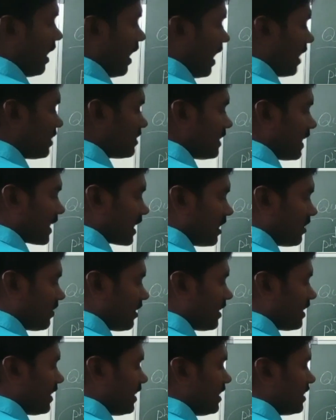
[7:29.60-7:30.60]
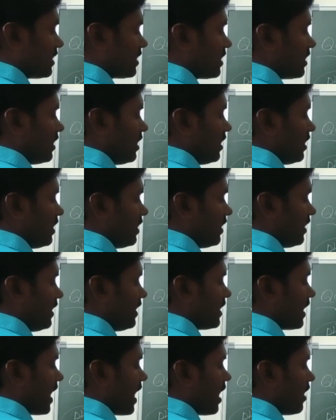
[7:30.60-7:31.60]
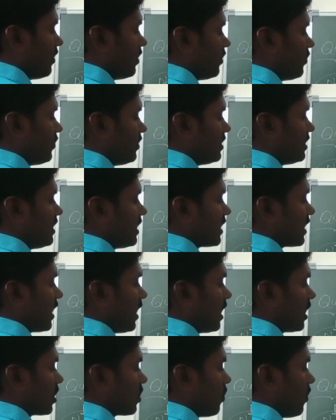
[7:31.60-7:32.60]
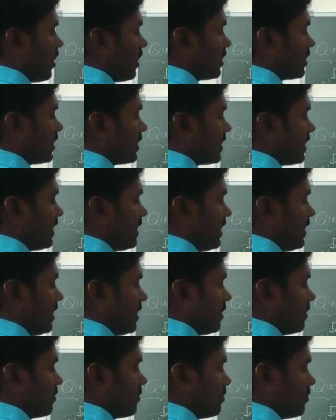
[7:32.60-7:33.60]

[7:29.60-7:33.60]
And second one is derived physical quantity.